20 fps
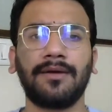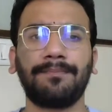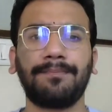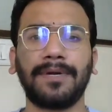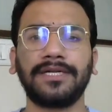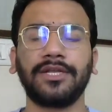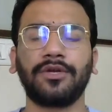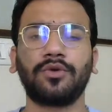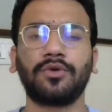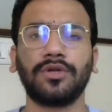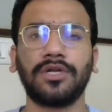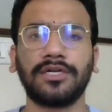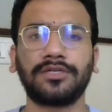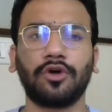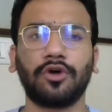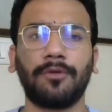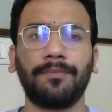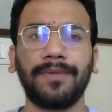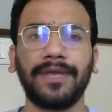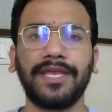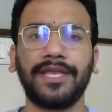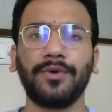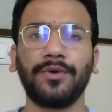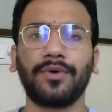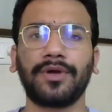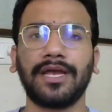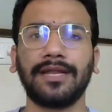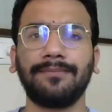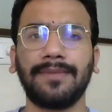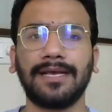particular topic, you
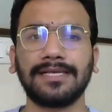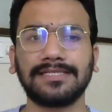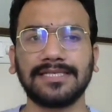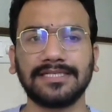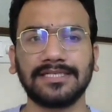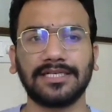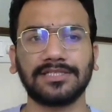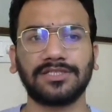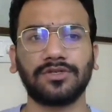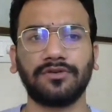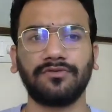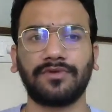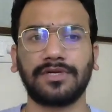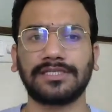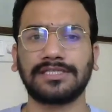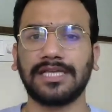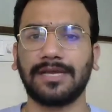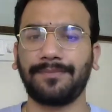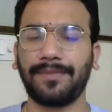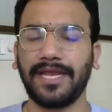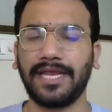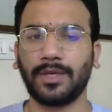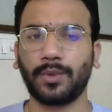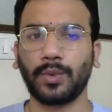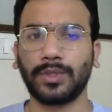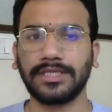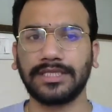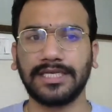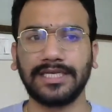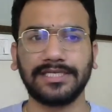can message us on WhatsApp
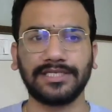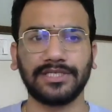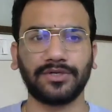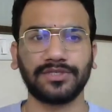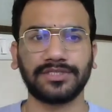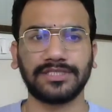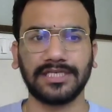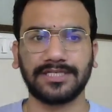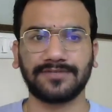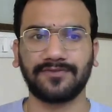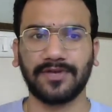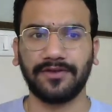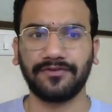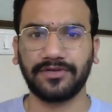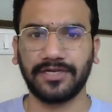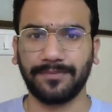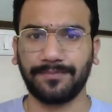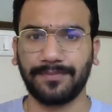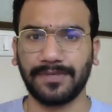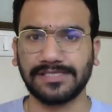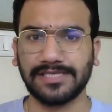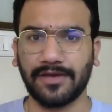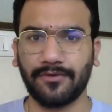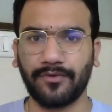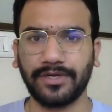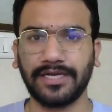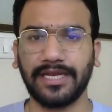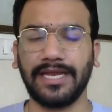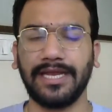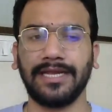
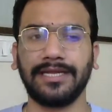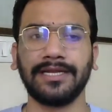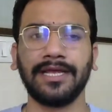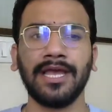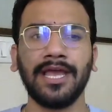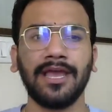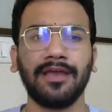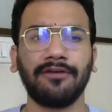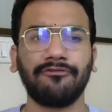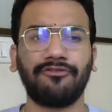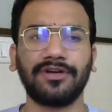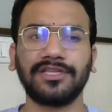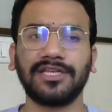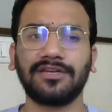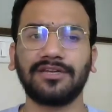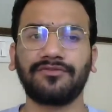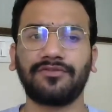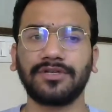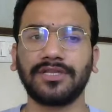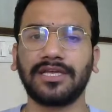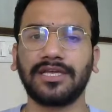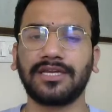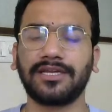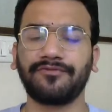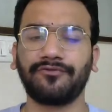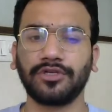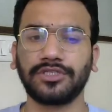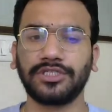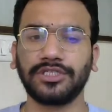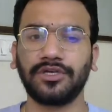81306577A. Further, for the
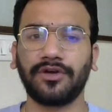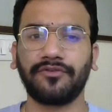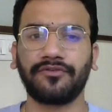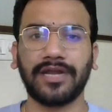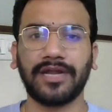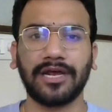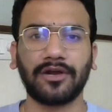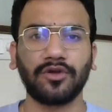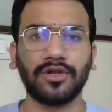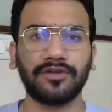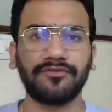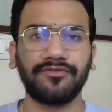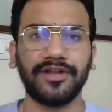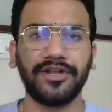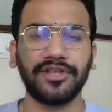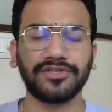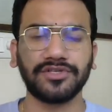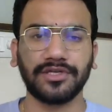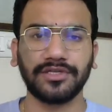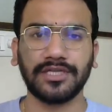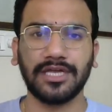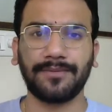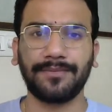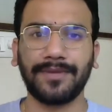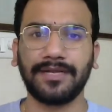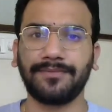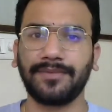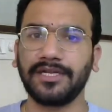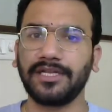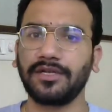watching of regular videos on the
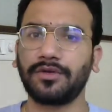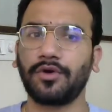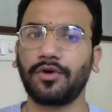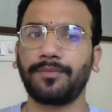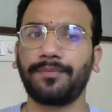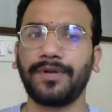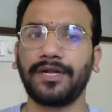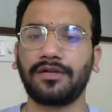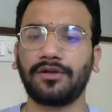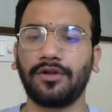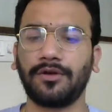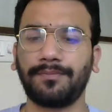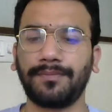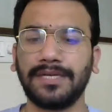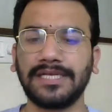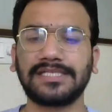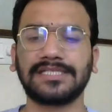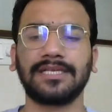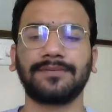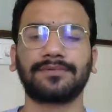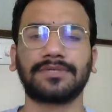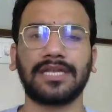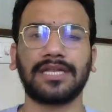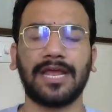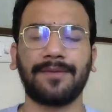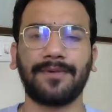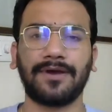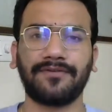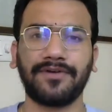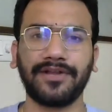amendment in corporate law, please
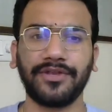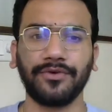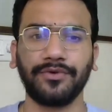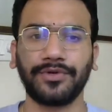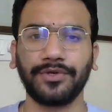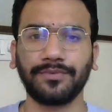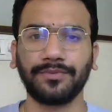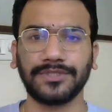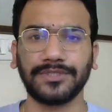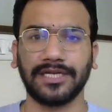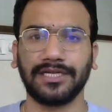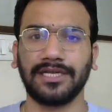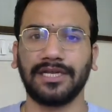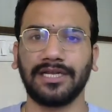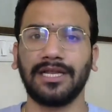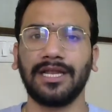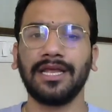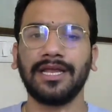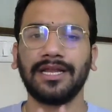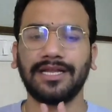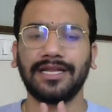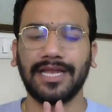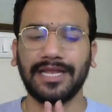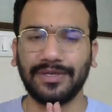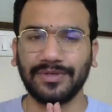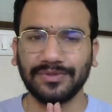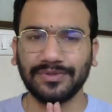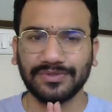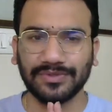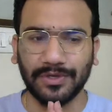subscribe our YouTube channel.
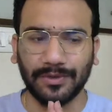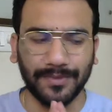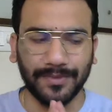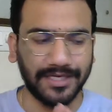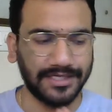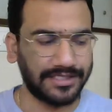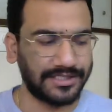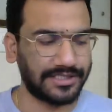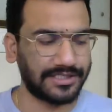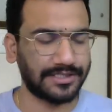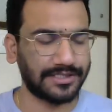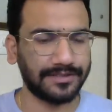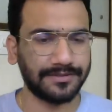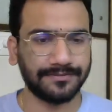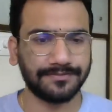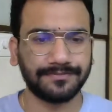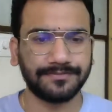Thank you so much.